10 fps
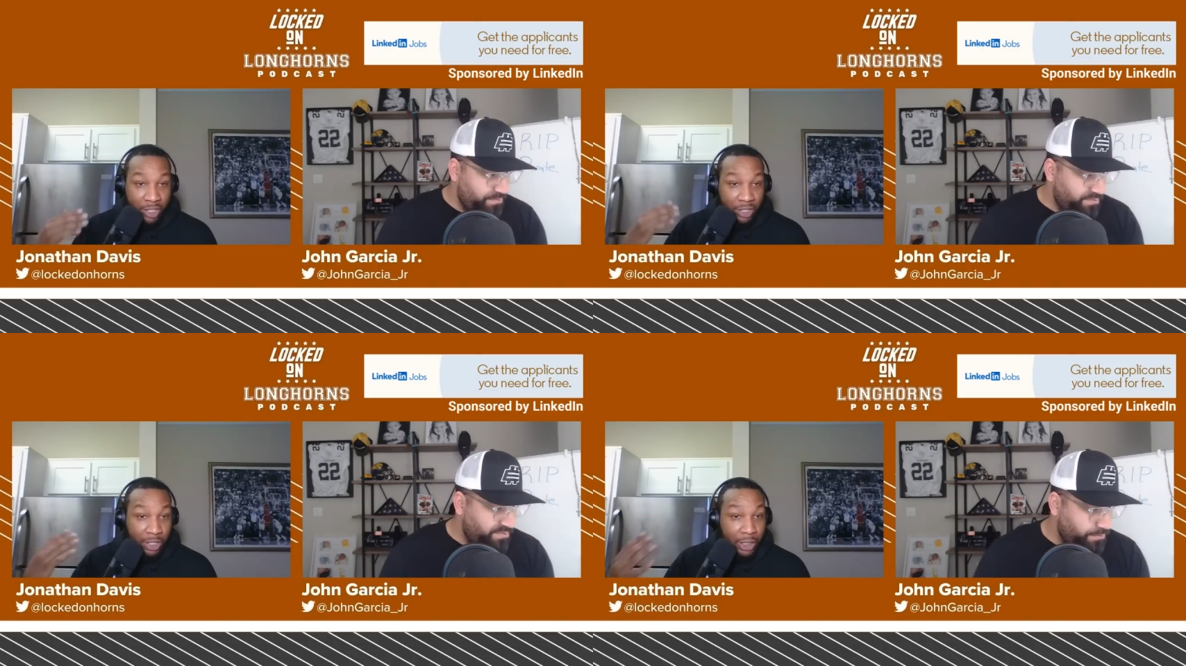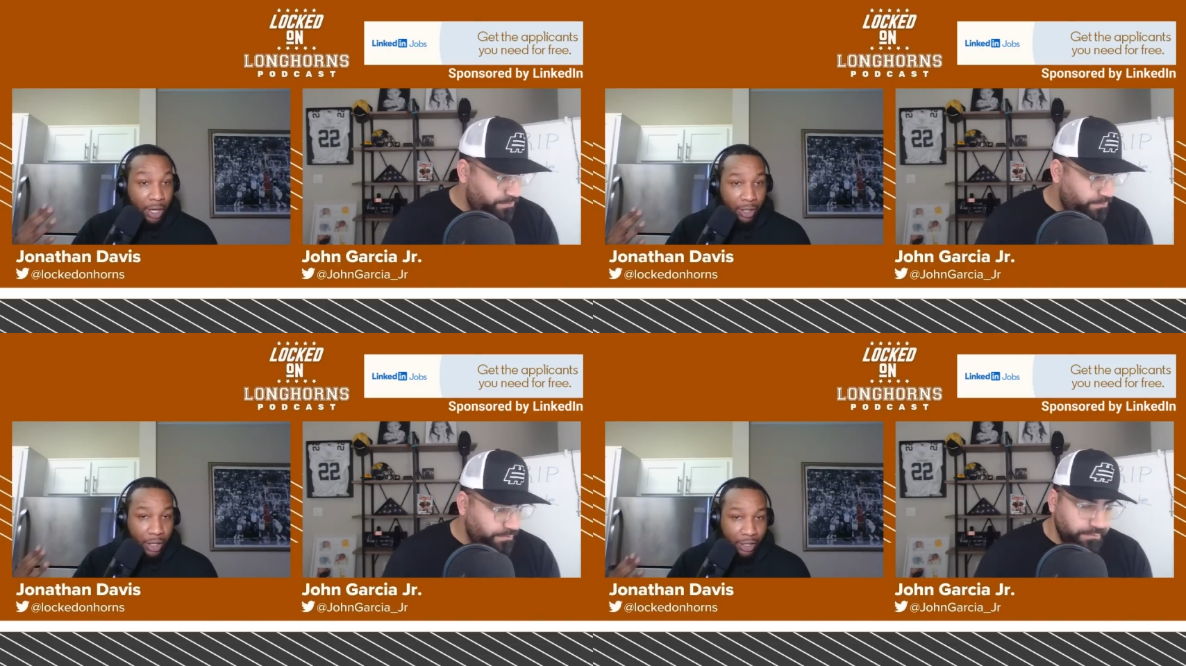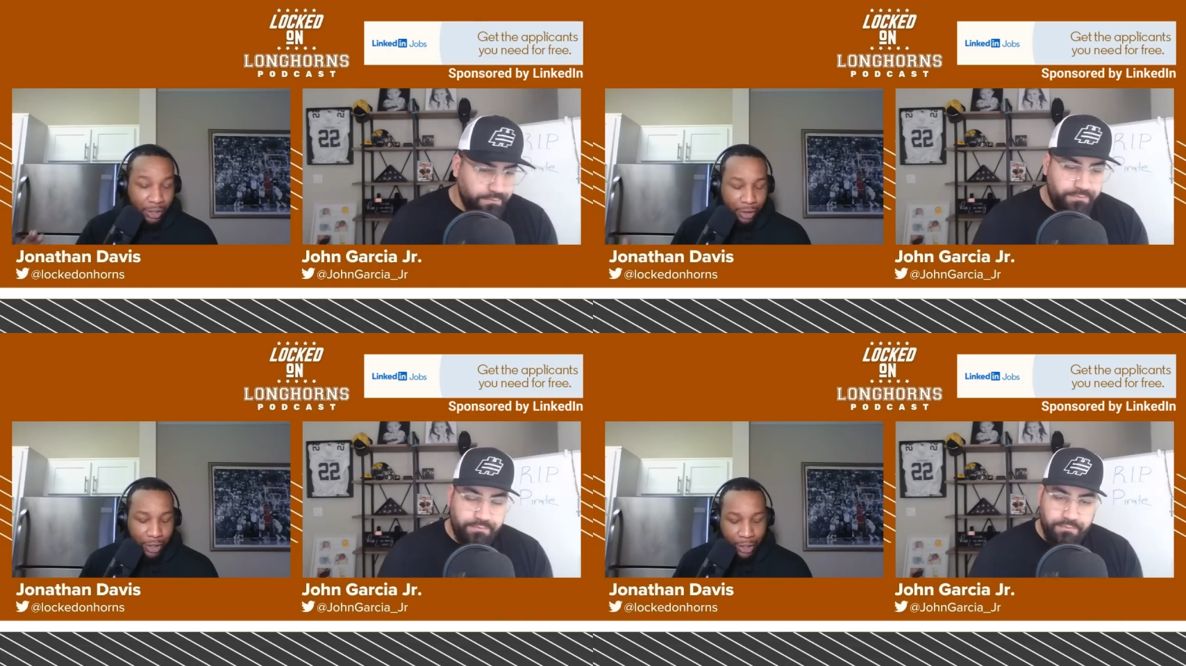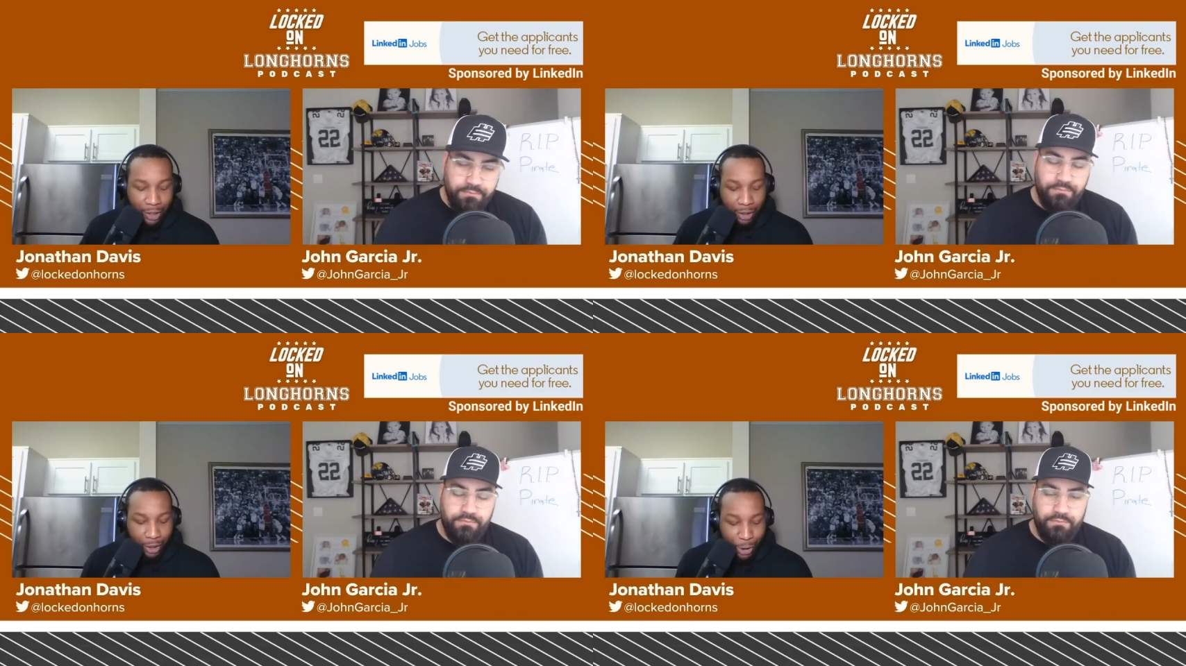Speaker 1: with Tausili Akana
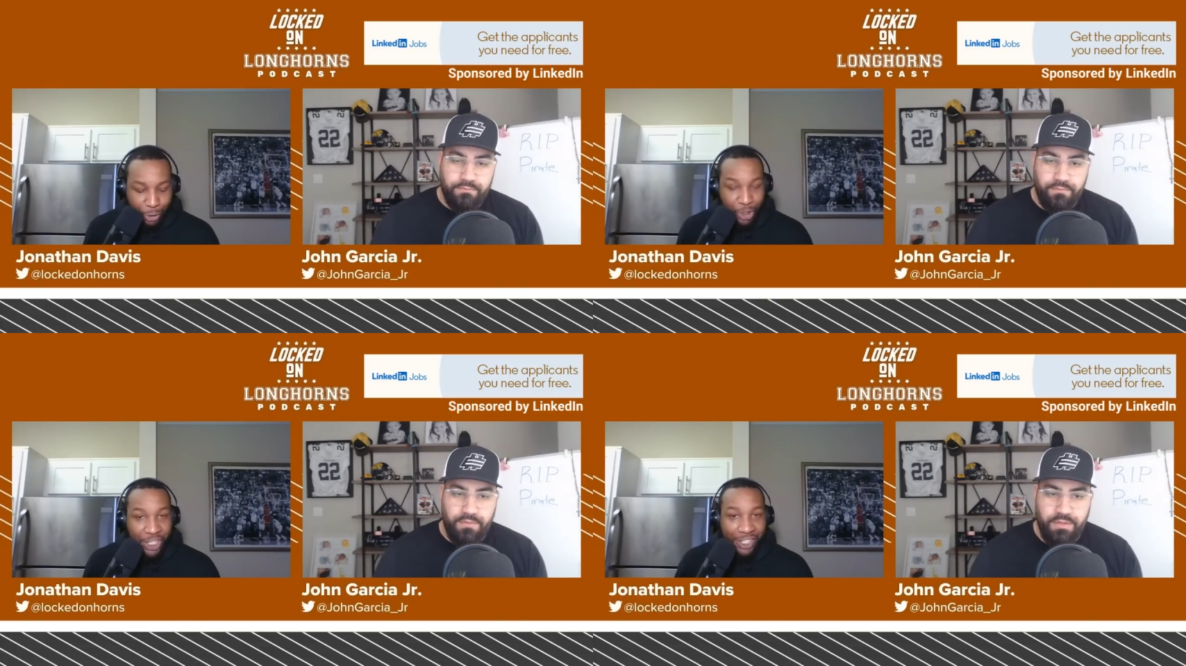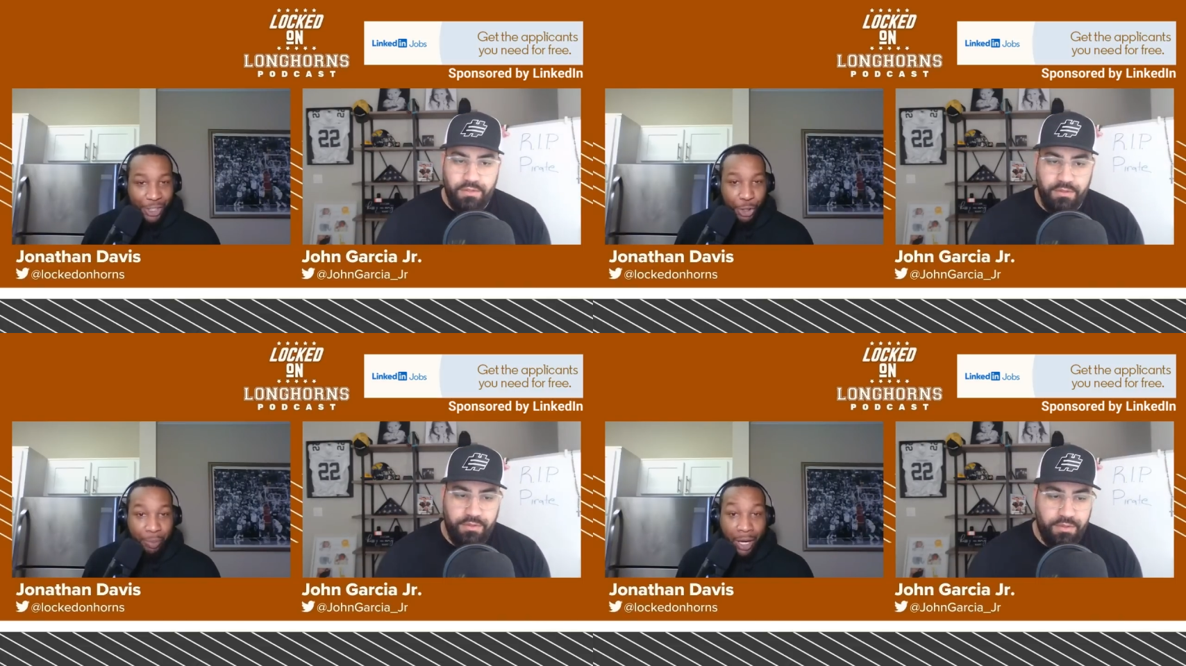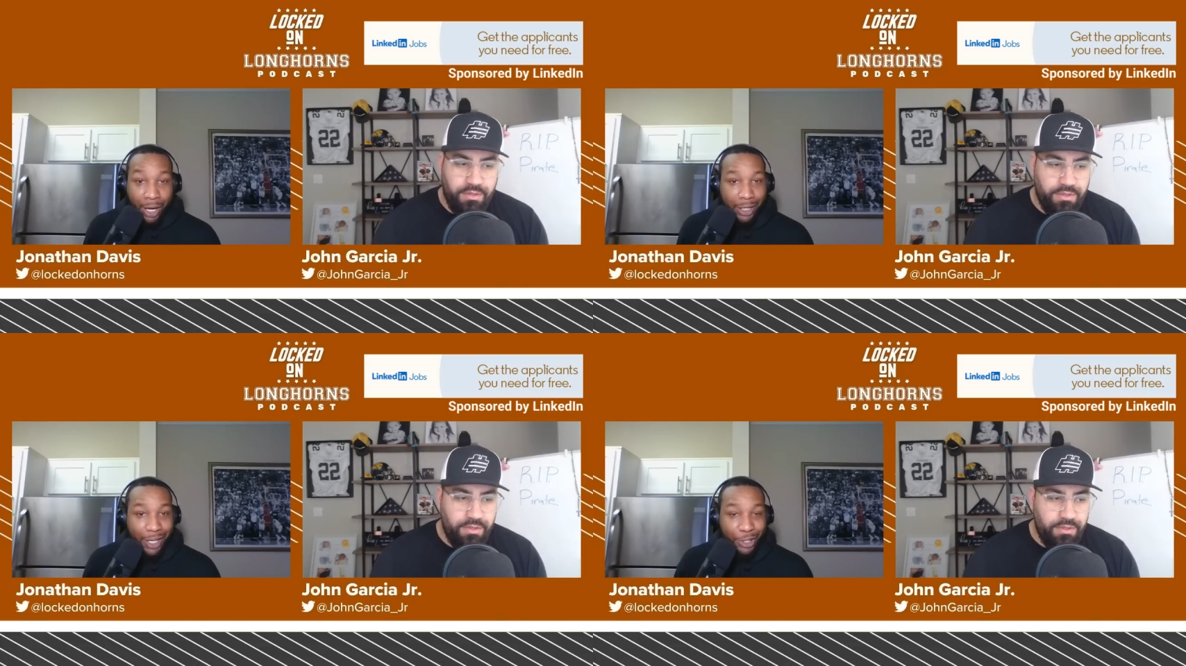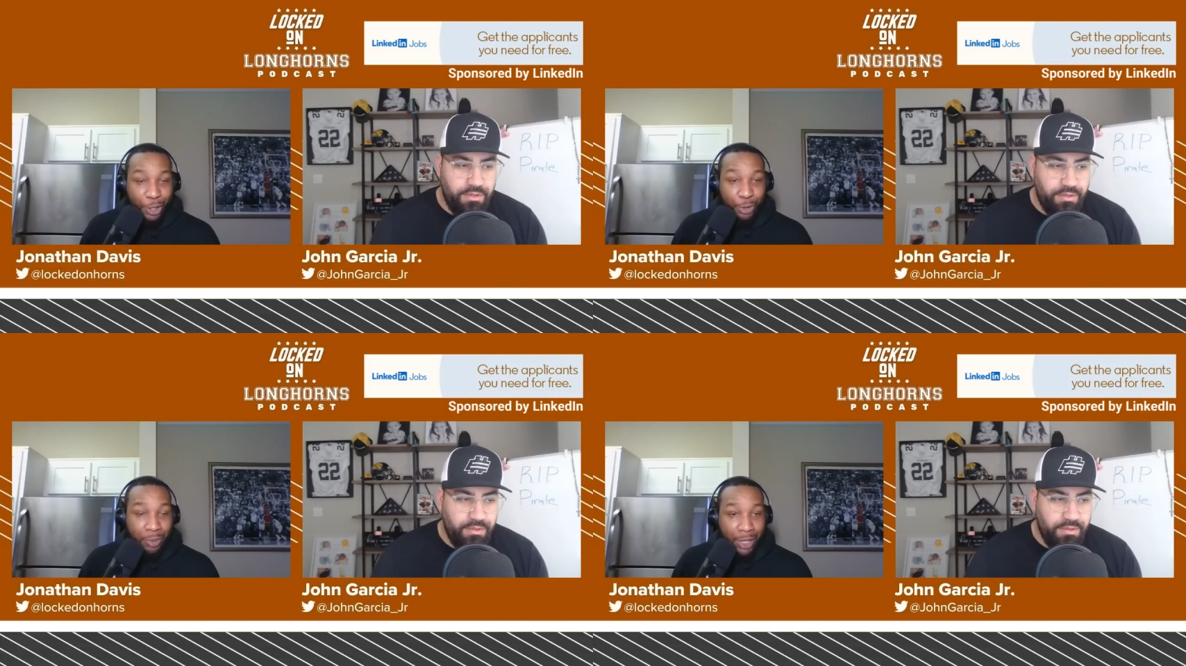uh, you're getting in your podcast
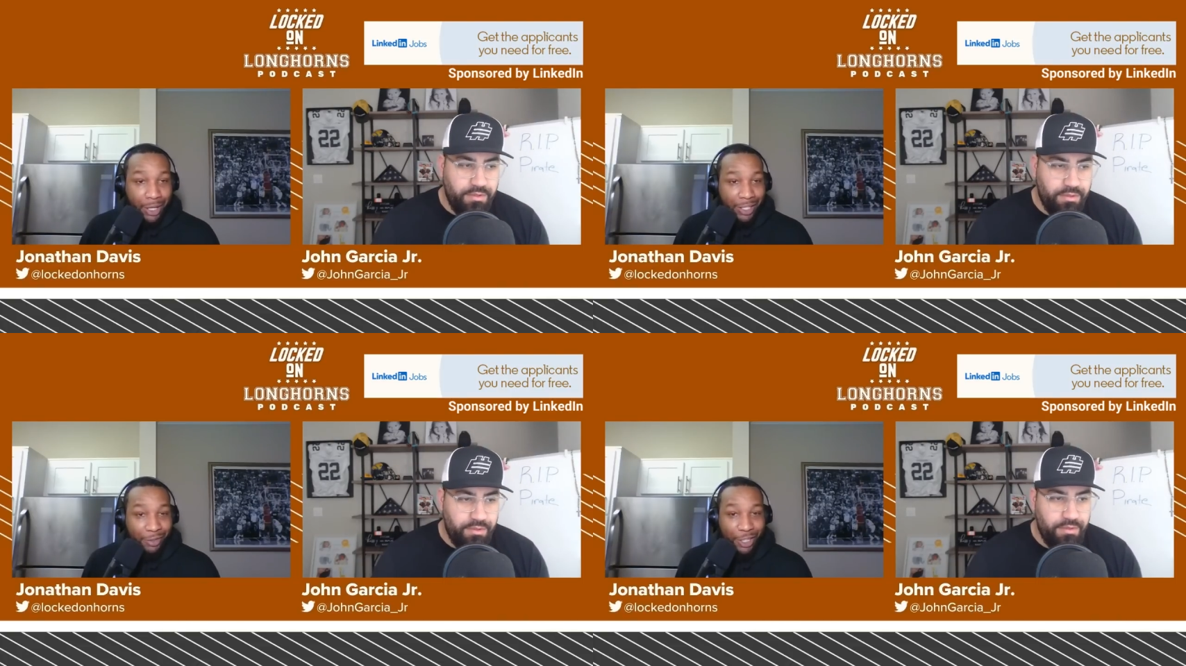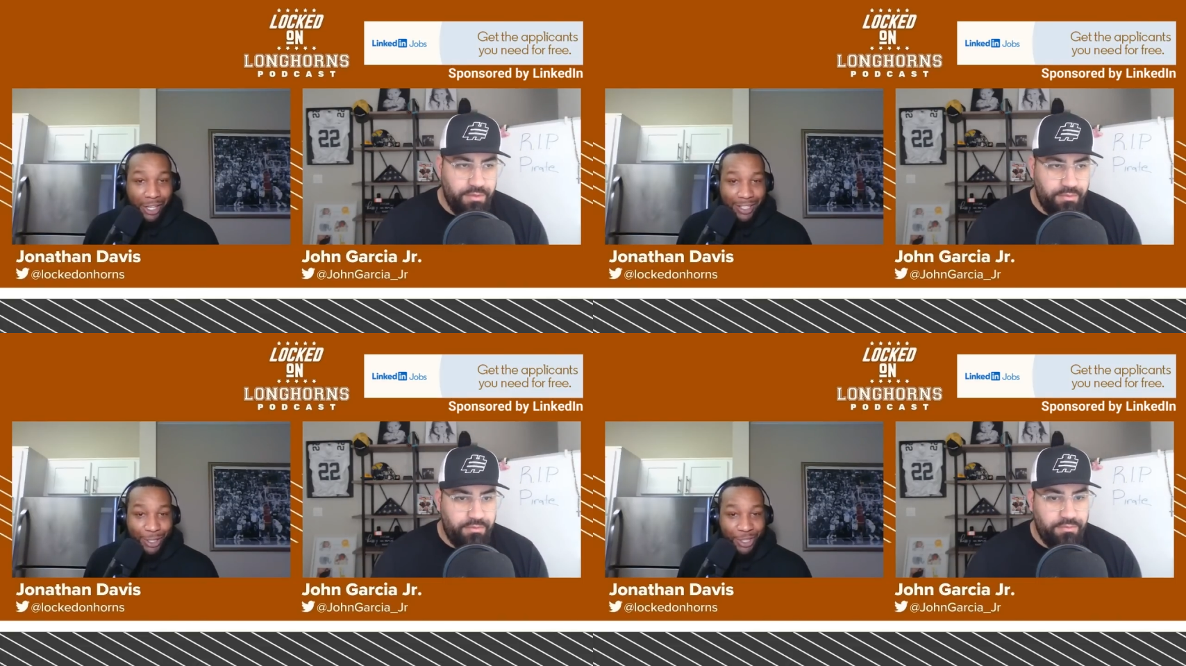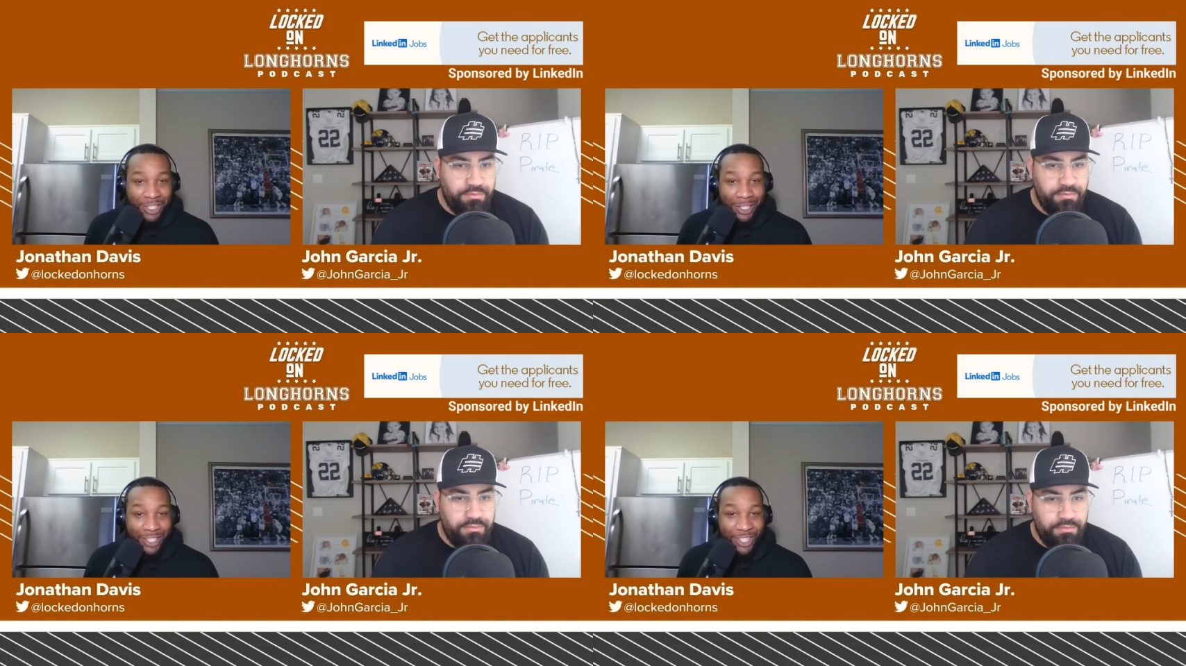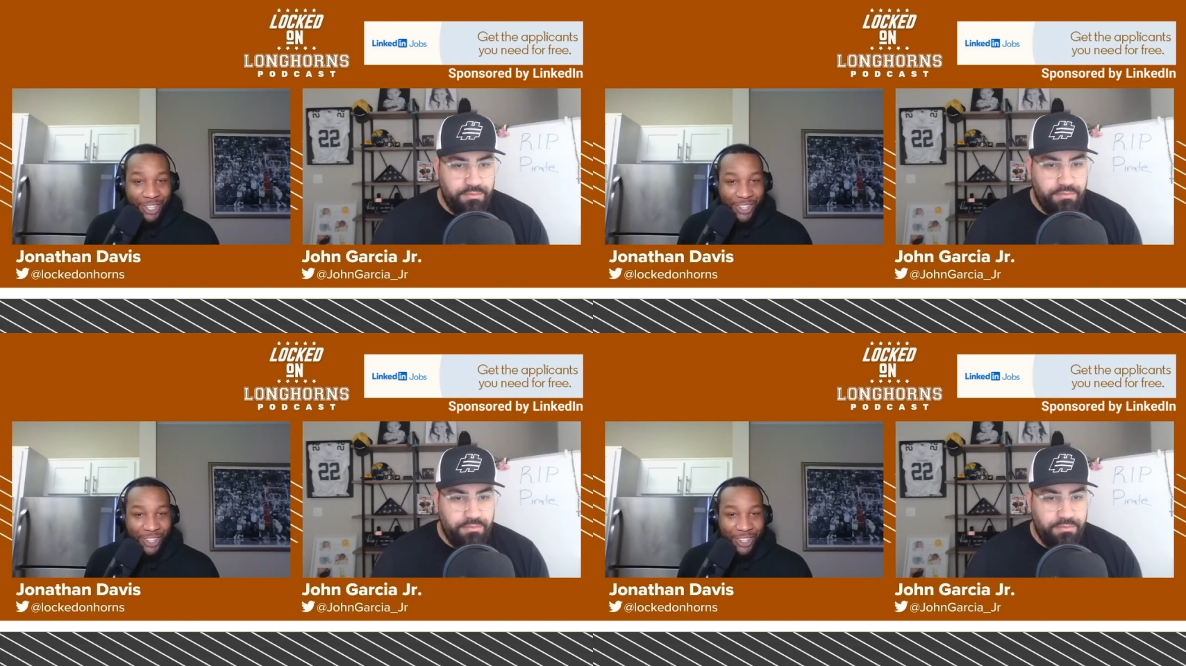host bag, giving a nice little tease there.